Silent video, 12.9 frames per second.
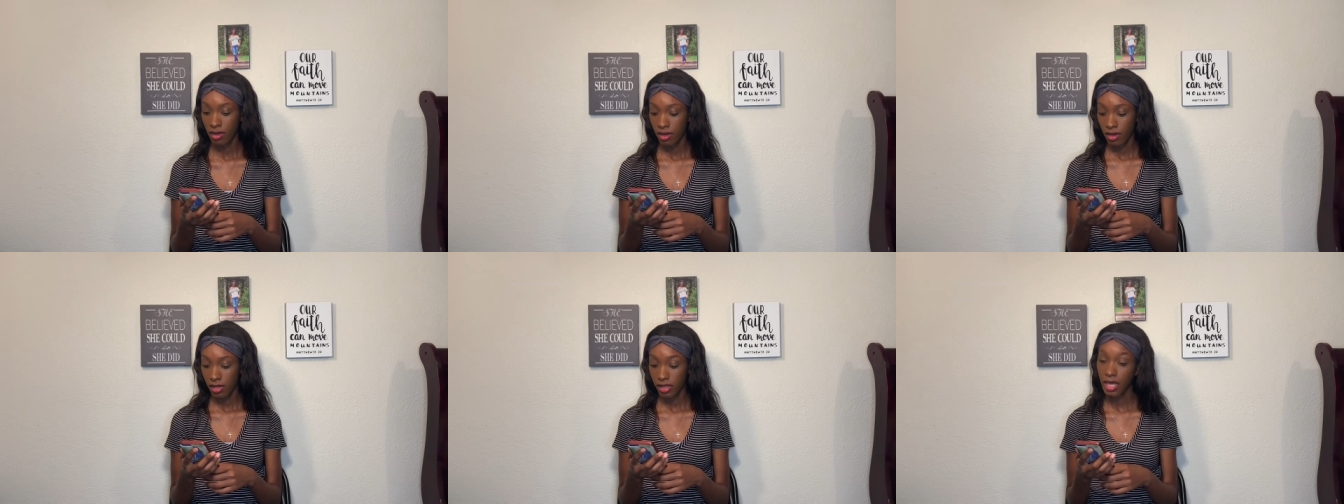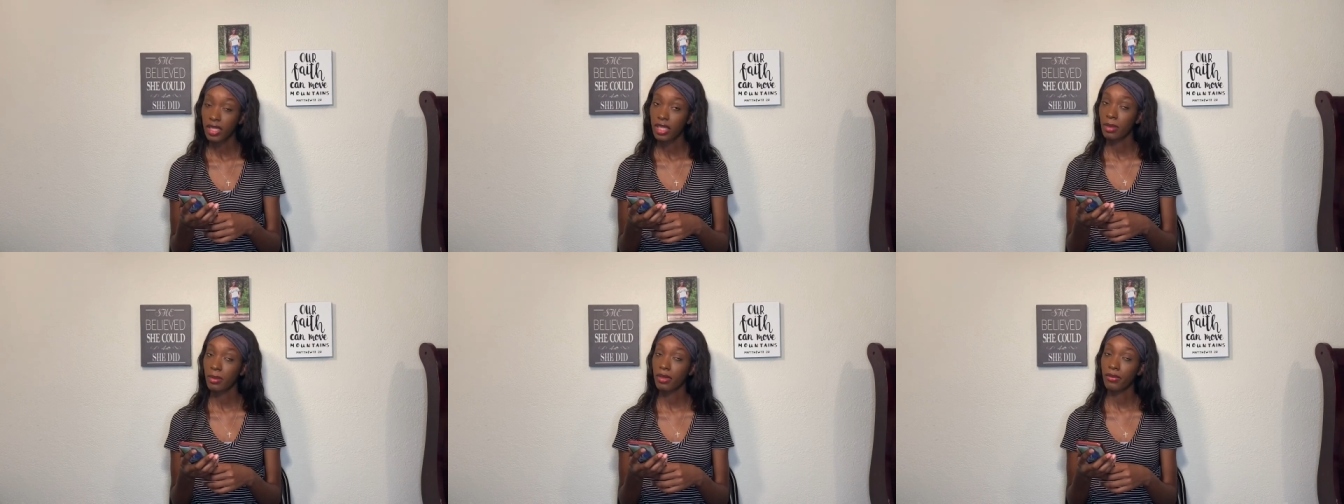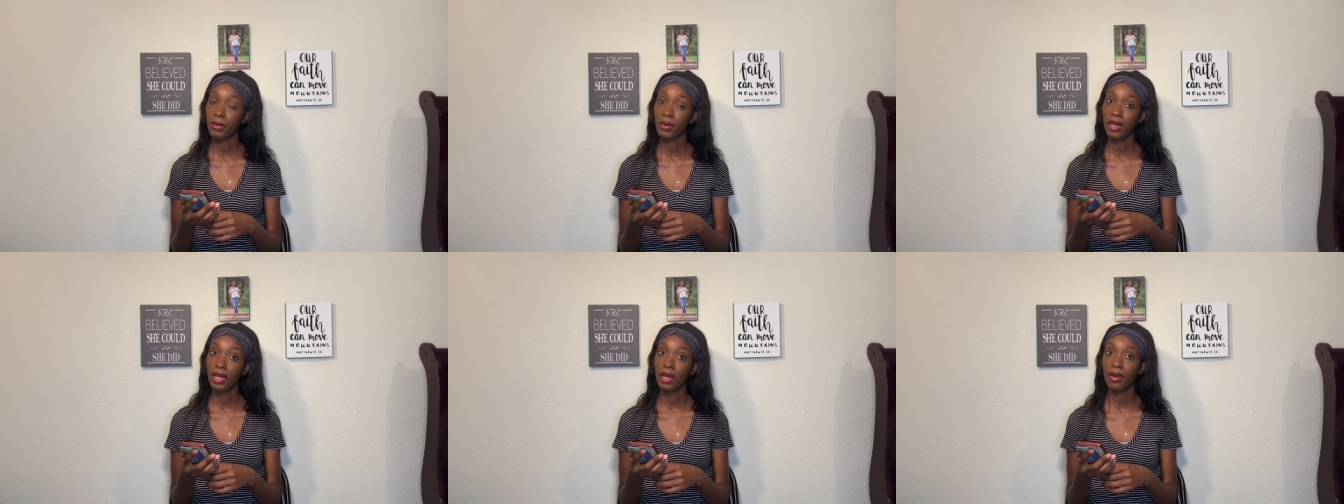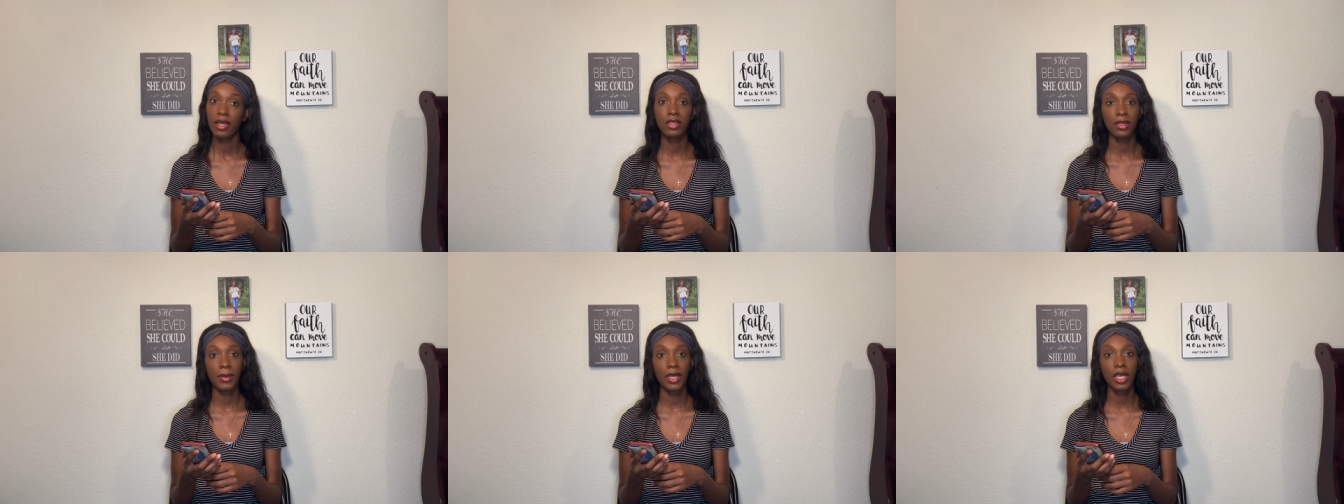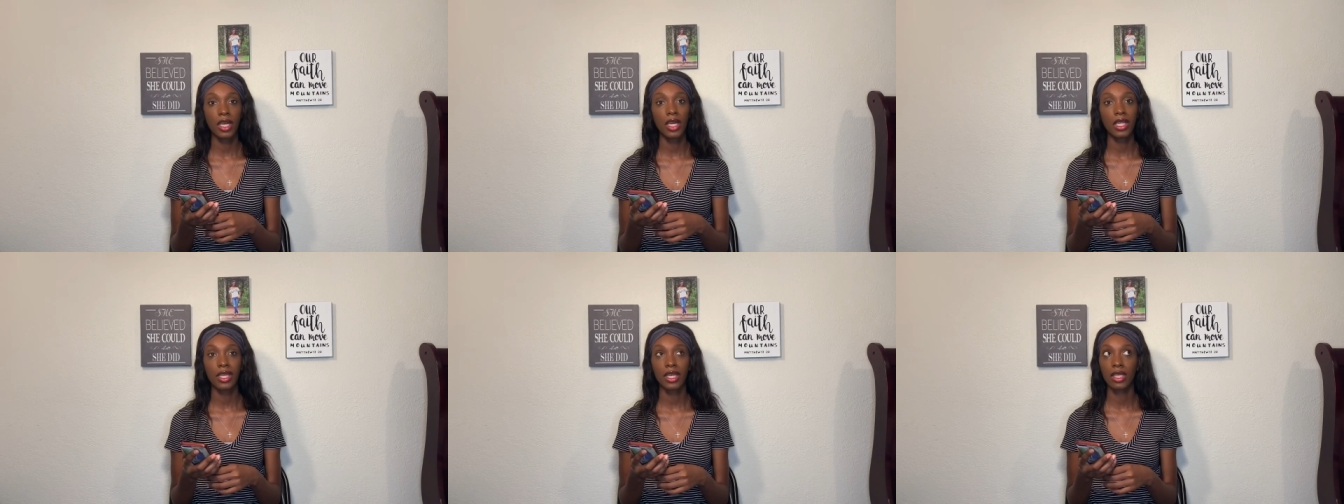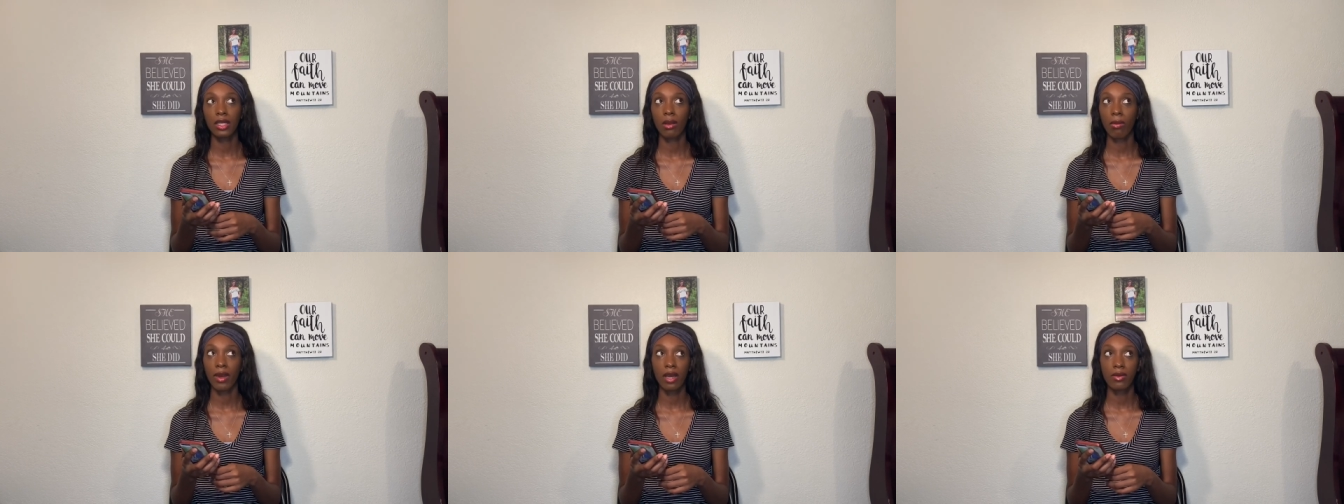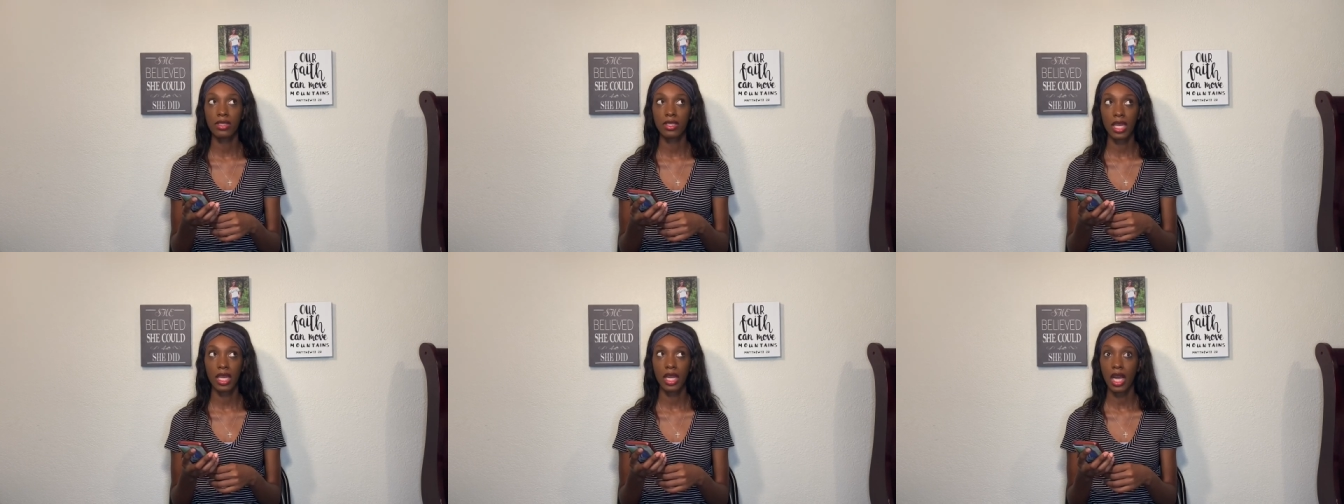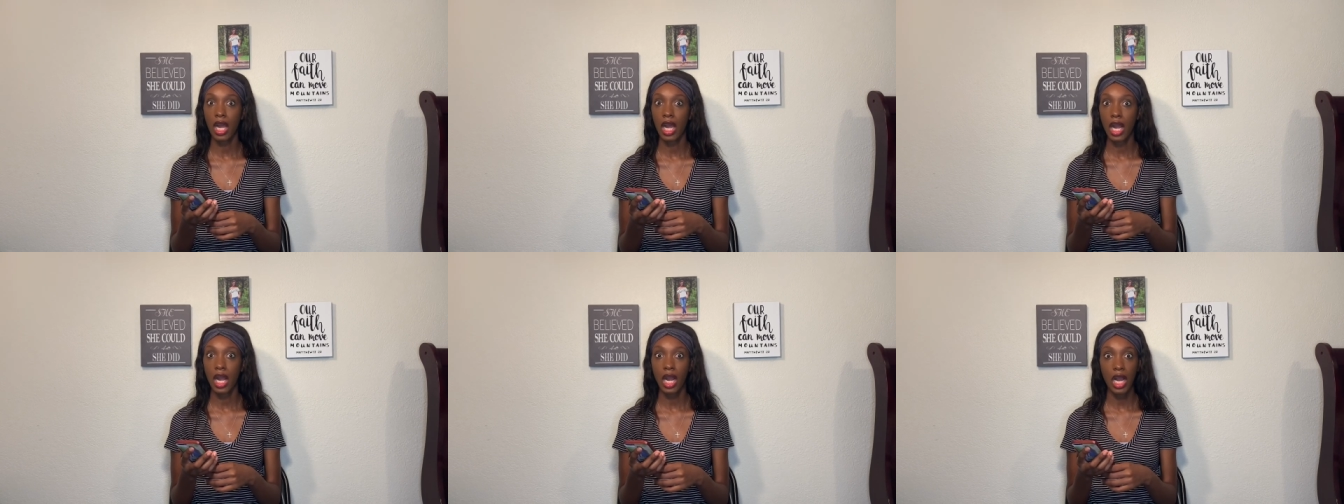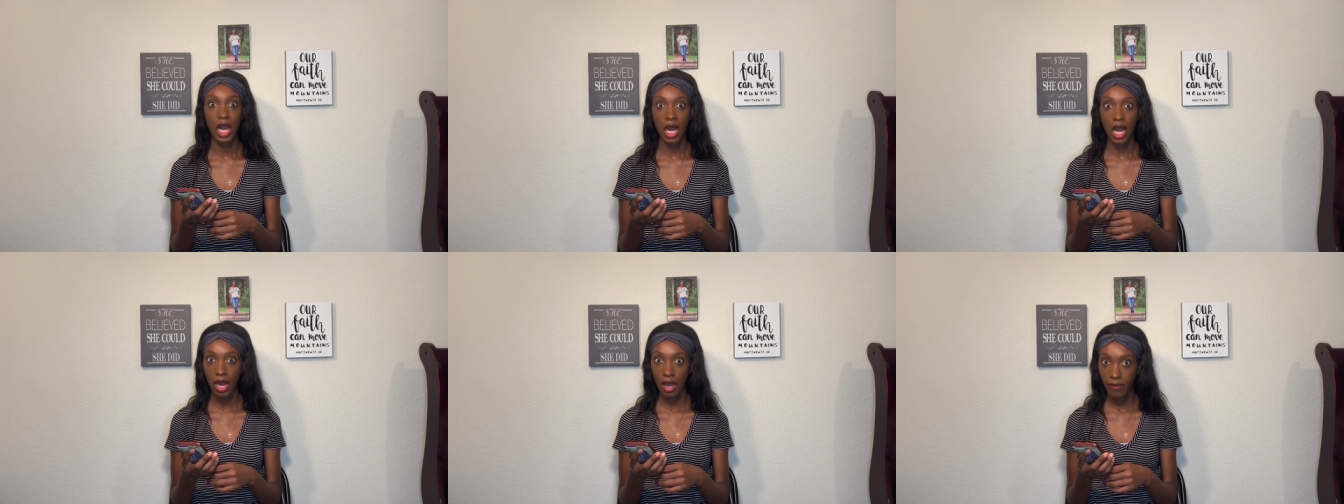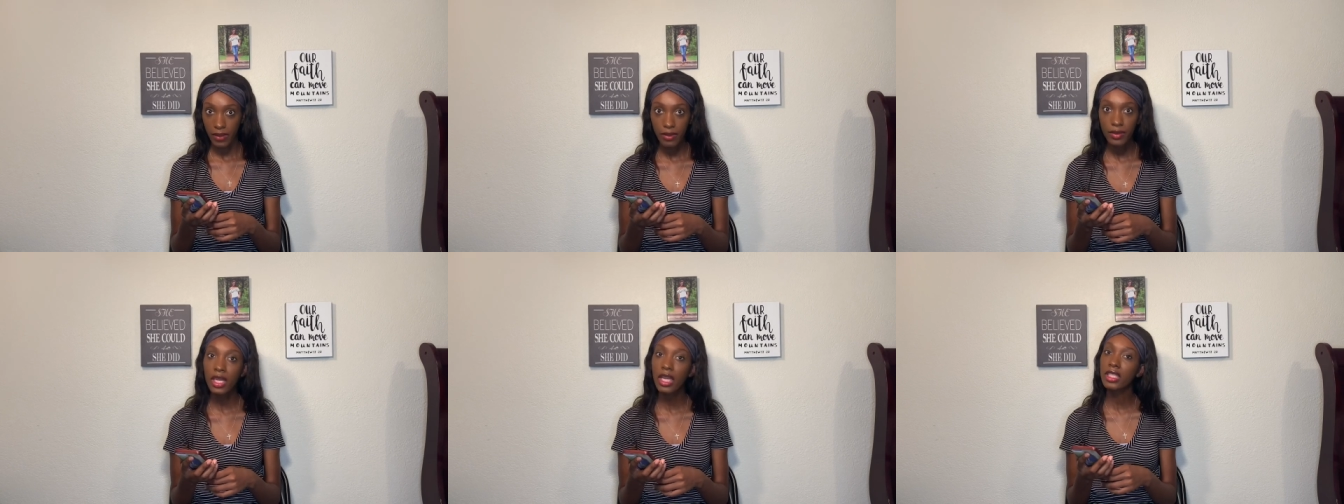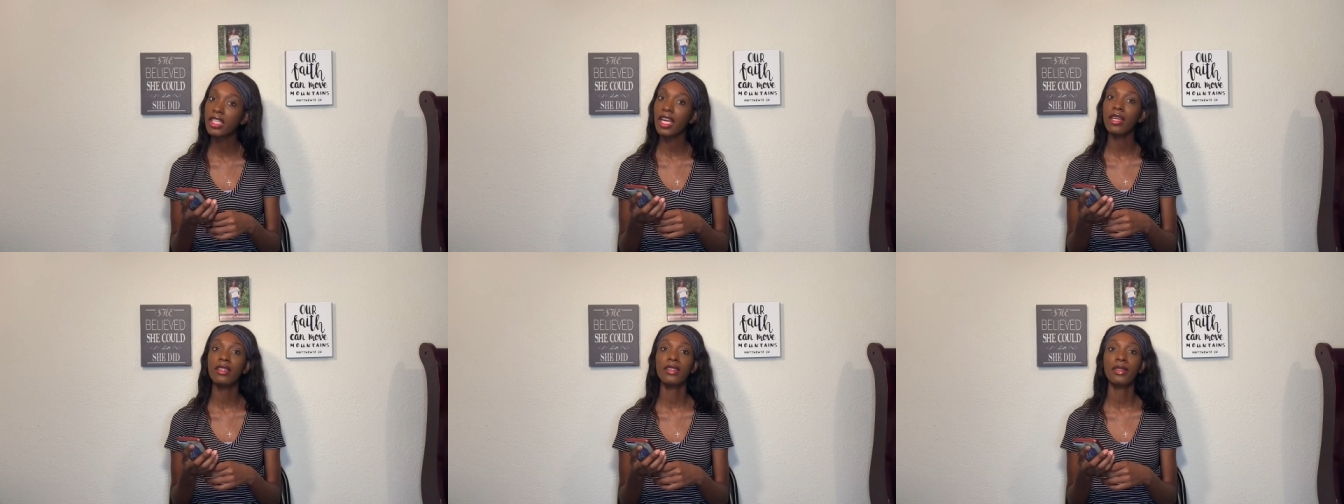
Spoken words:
donkey before in Jamaica, like, when I was, like, a very young child.